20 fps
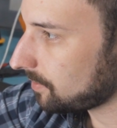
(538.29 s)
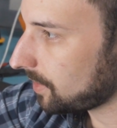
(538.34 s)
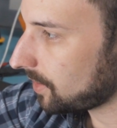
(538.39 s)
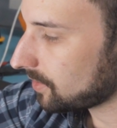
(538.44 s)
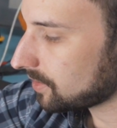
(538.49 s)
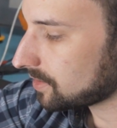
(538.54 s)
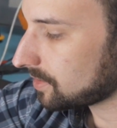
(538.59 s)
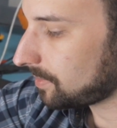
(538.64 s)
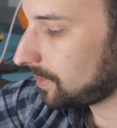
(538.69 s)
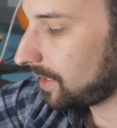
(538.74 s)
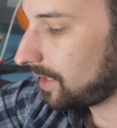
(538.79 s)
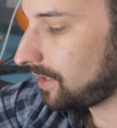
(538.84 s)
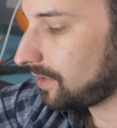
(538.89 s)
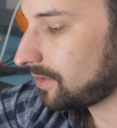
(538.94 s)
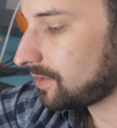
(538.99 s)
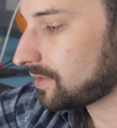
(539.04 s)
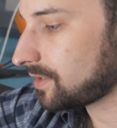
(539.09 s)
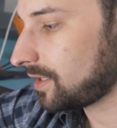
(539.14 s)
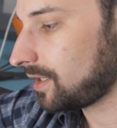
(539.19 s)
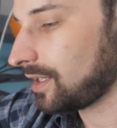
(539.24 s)
power supply here
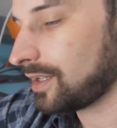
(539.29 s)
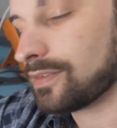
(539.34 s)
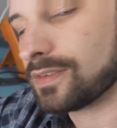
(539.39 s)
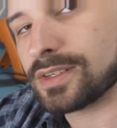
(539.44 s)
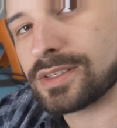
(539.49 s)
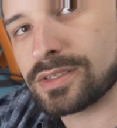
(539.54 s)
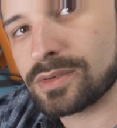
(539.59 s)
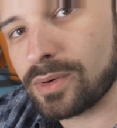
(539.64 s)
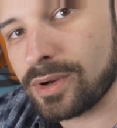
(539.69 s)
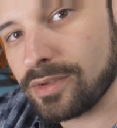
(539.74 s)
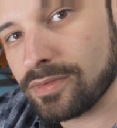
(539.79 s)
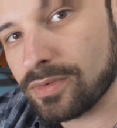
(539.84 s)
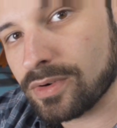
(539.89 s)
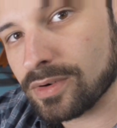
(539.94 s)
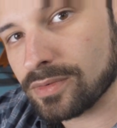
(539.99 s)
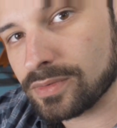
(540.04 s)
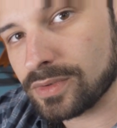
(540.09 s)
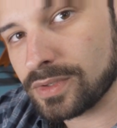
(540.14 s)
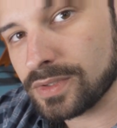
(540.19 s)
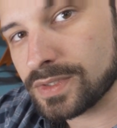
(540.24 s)
is going to give us 24
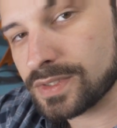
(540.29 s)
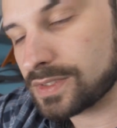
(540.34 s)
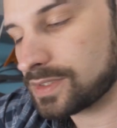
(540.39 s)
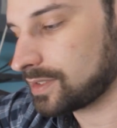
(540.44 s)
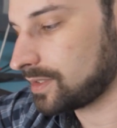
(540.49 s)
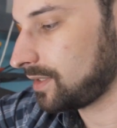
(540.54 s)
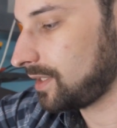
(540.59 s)
volts.